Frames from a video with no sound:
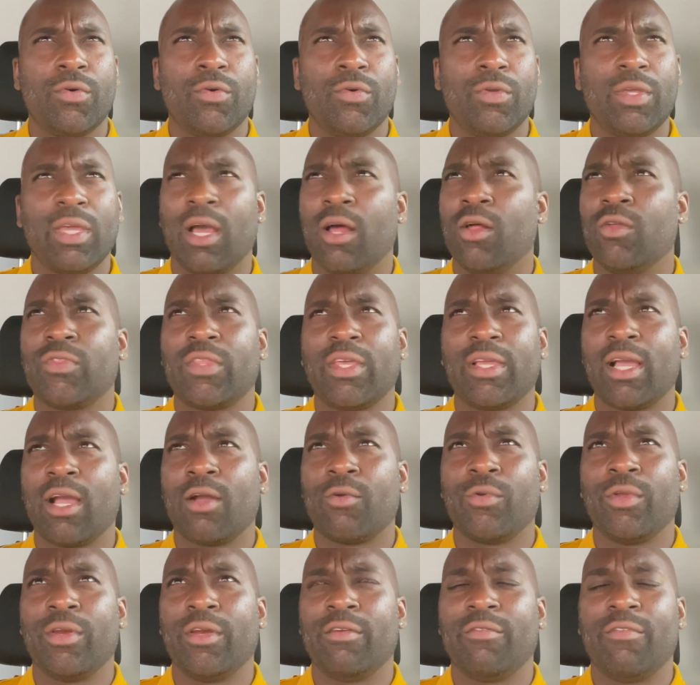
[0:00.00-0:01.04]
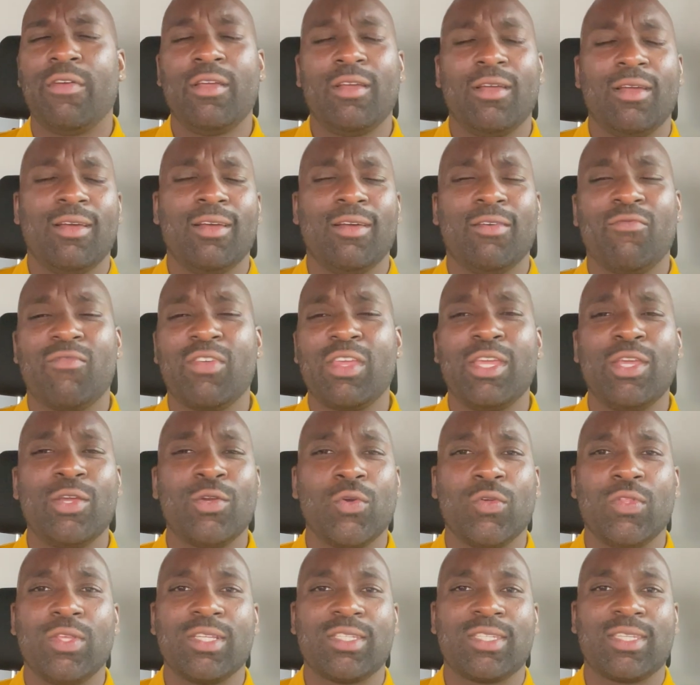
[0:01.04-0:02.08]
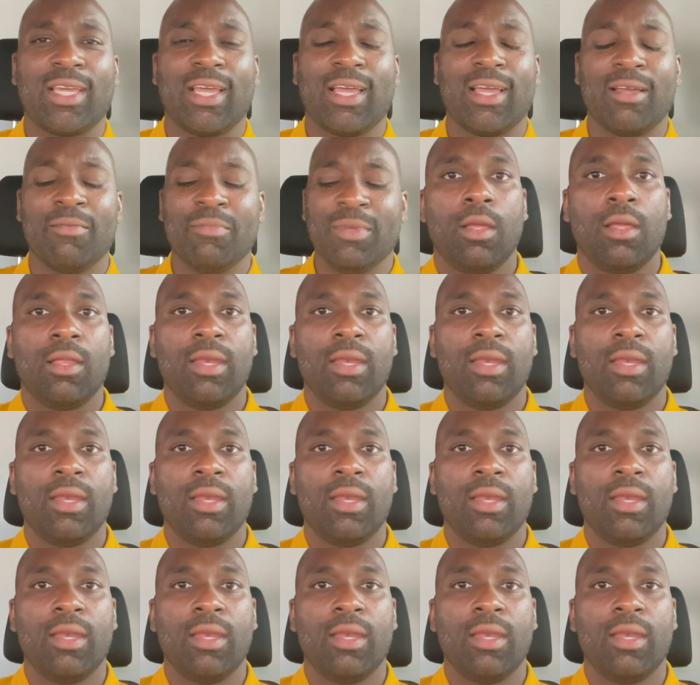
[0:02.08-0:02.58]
Yeah, I don't think I rented a vehicle this time.